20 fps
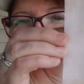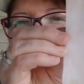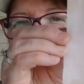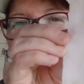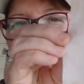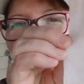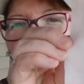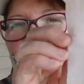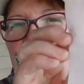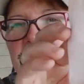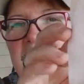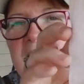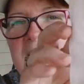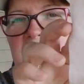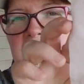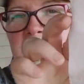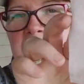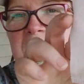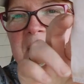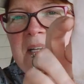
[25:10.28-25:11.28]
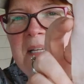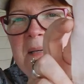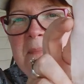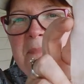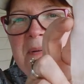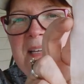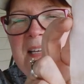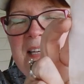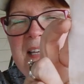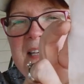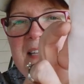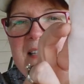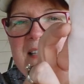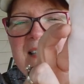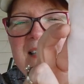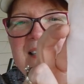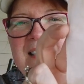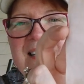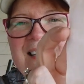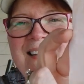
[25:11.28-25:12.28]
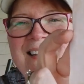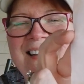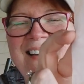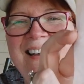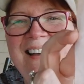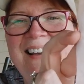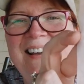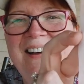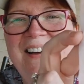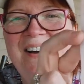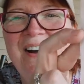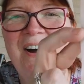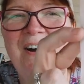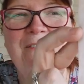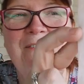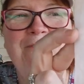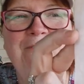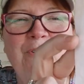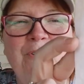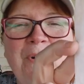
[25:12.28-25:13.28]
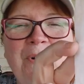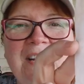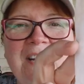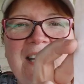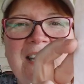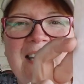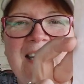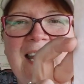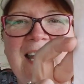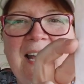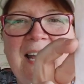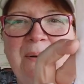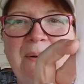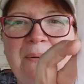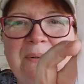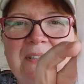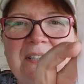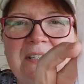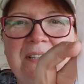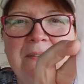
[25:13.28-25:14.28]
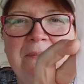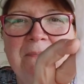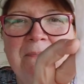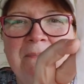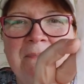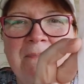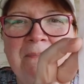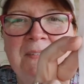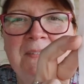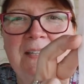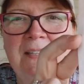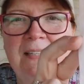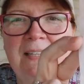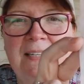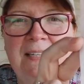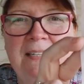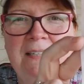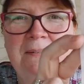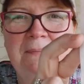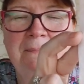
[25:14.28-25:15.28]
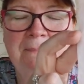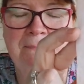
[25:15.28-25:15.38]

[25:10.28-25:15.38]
little itty bitty piece of 40 count linen.